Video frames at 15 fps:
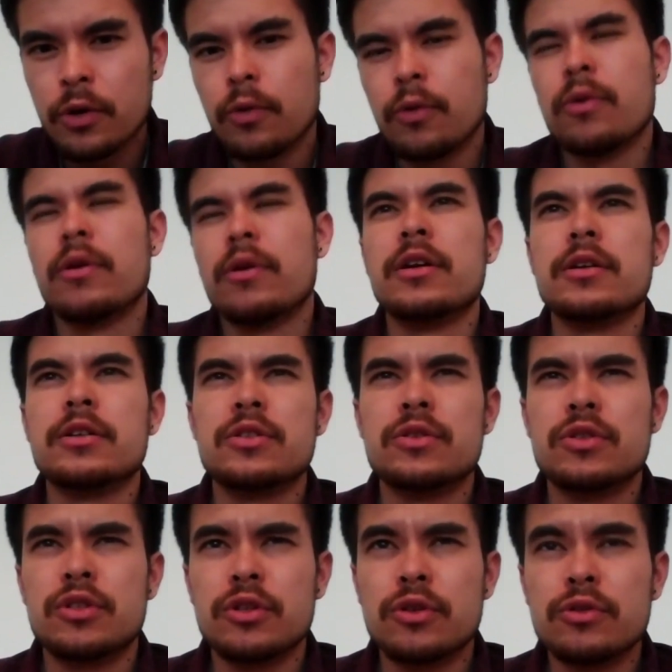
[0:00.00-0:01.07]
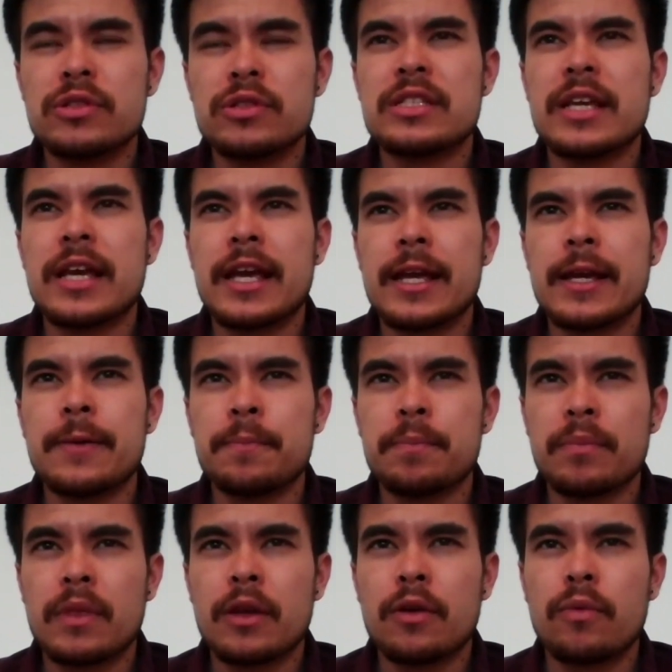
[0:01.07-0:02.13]
or do you say
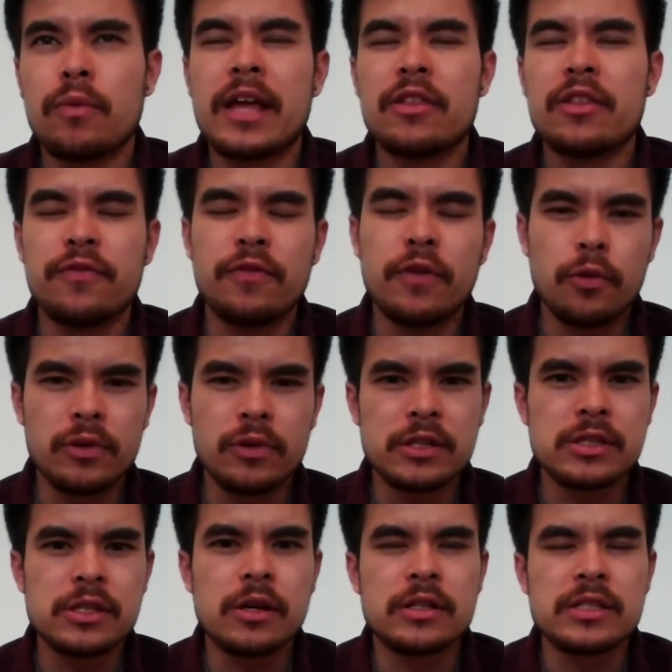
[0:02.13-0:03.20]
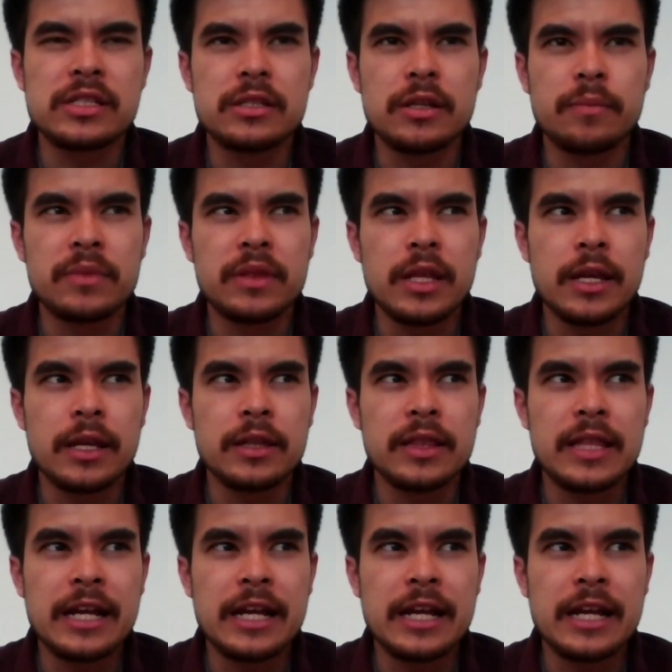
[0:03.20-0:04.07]
rather focus on something